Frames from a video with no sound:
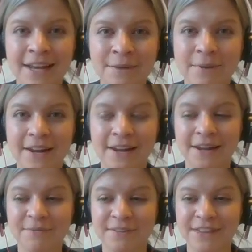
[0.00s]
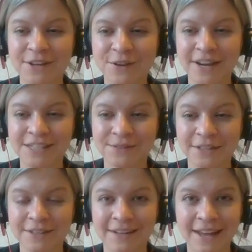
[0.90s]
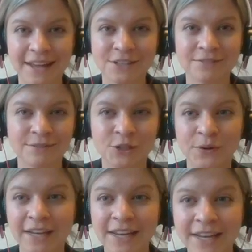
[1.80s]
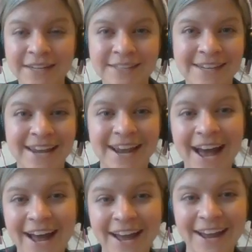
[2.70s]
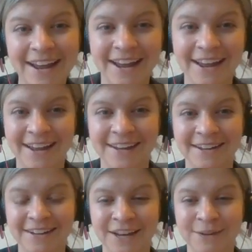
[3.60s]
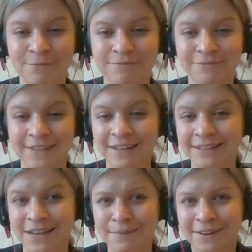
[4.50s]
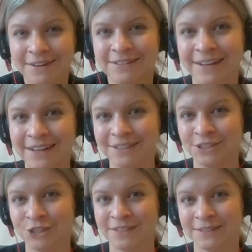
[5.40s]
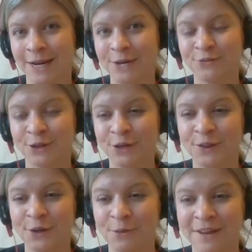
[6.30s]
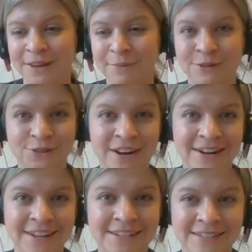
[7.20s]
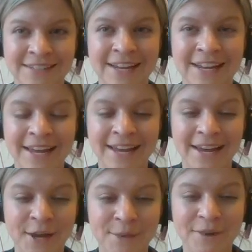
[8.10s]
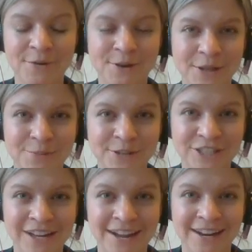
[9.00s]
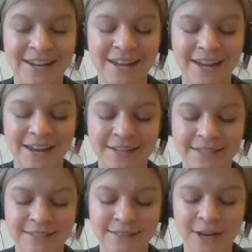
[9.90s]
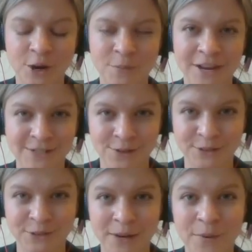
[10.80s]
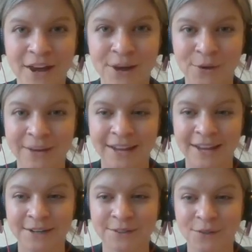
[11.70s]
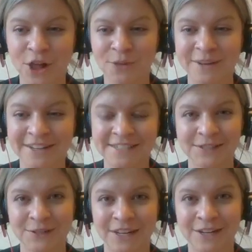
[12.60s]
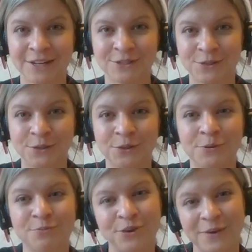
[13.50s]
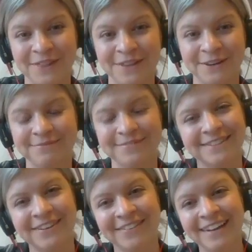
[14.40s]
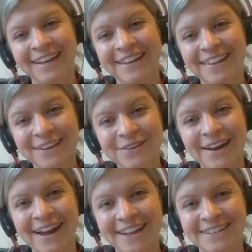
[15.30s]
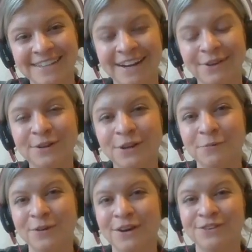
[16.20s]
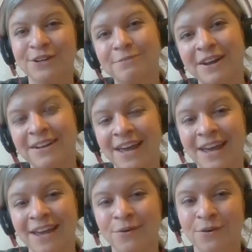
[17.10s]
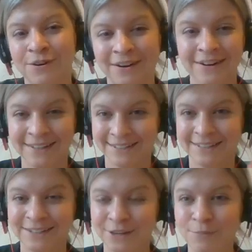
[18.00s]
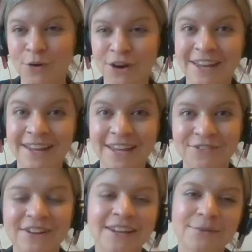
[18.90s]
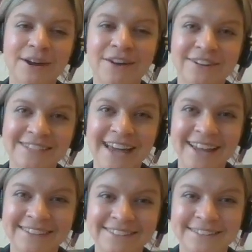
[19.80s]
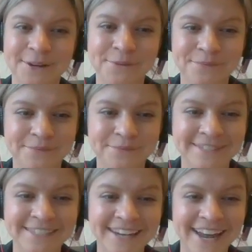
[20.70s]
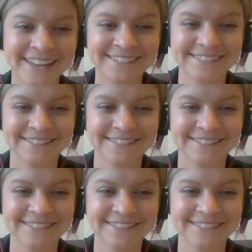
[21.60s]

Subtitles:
But thank you guys for, again, tuning in, saying hi, and taking time out of your day to just kind of learn a little bit about dried yeast. I really appreciate it, and I hope you guys are all doing well, and Lallman is still here to brew with you. So thank you guys, and I really hope you have a good Monday or, morning, evening, wherever it's at. So see you guys.